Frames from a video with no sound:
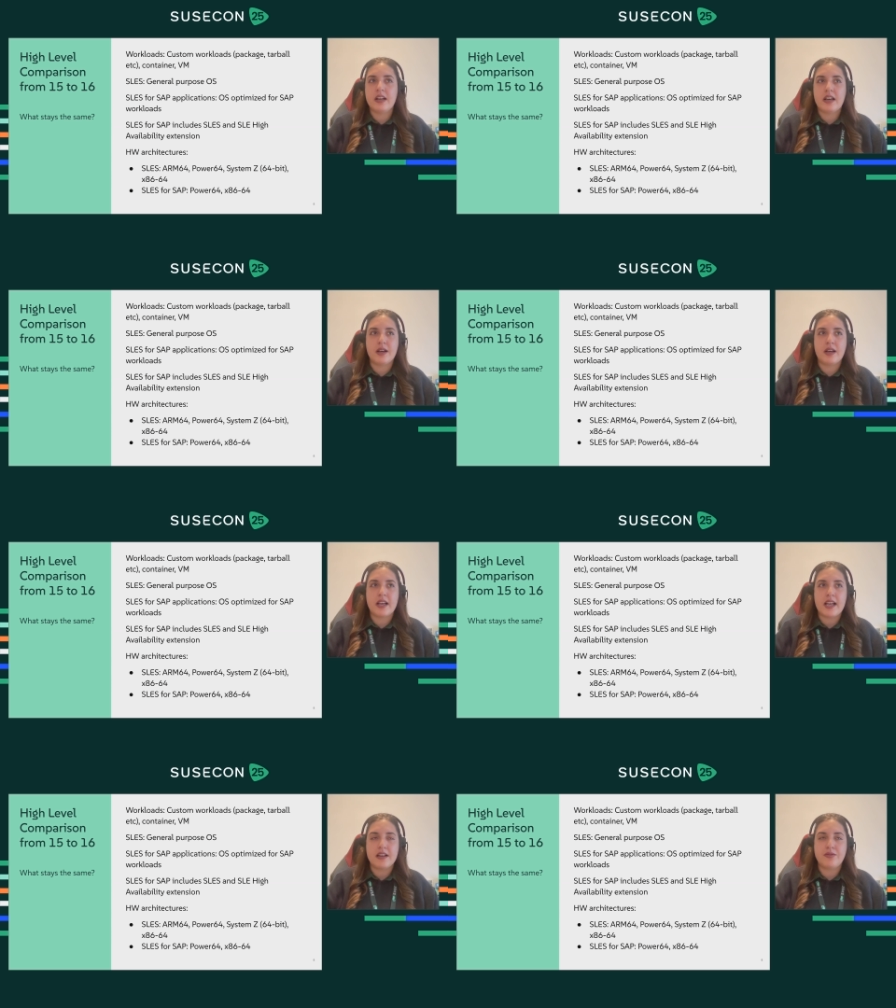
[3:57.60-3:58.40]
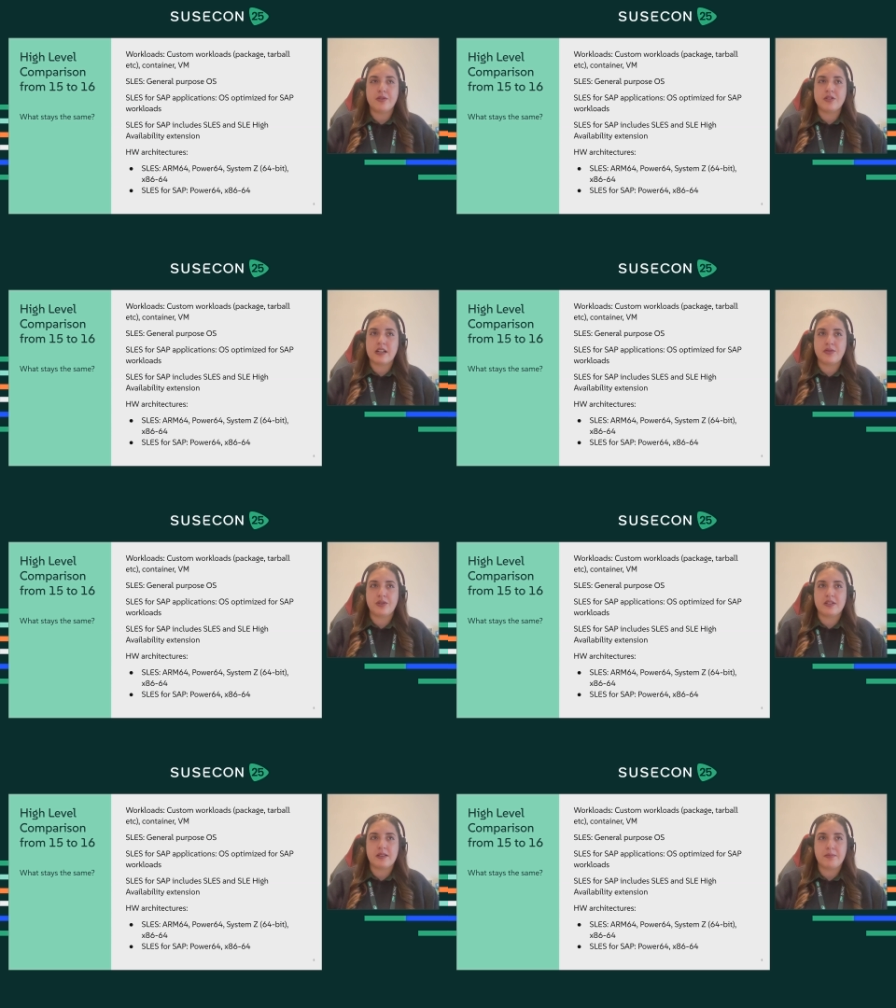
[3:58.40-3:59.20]
and for SLES
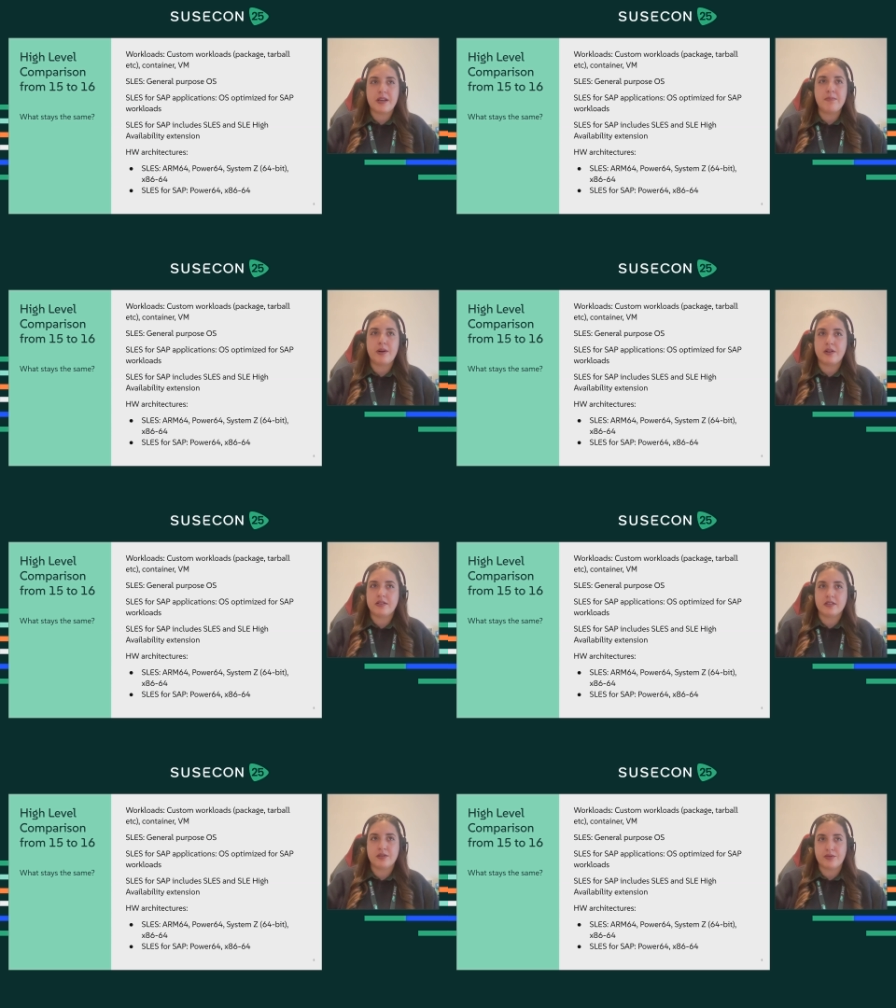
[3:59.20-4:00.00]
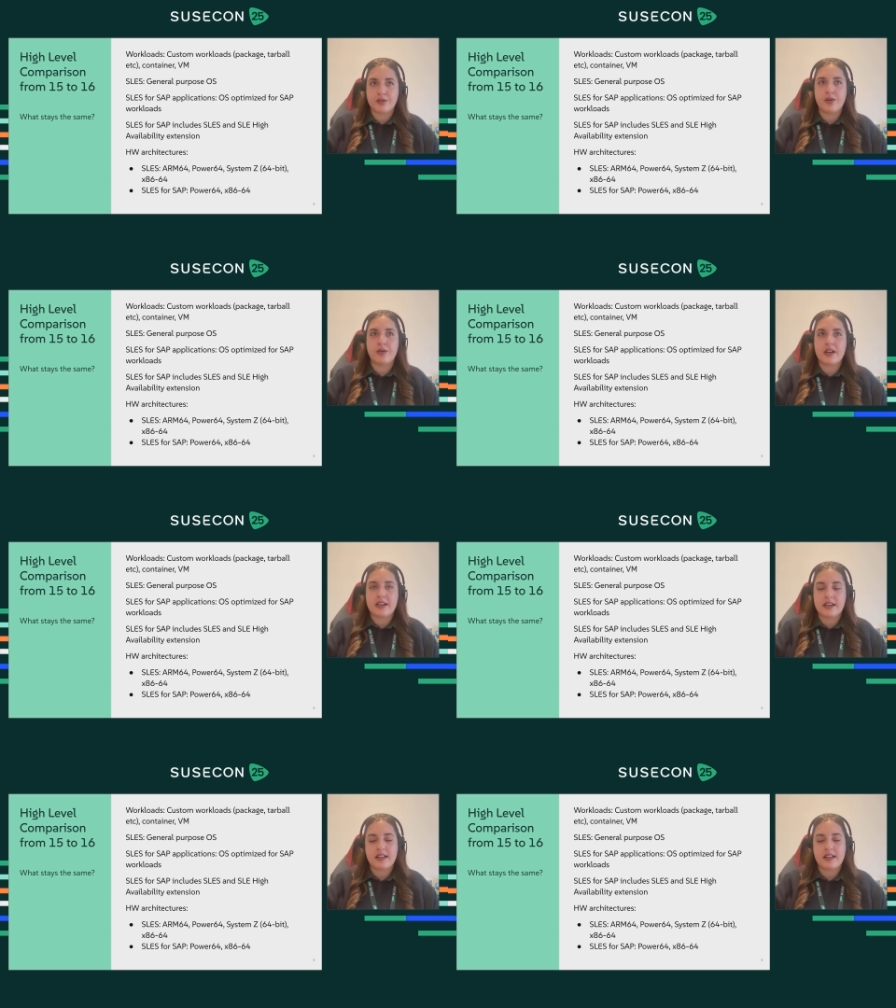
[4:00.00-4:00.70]
for SAP, Power64 and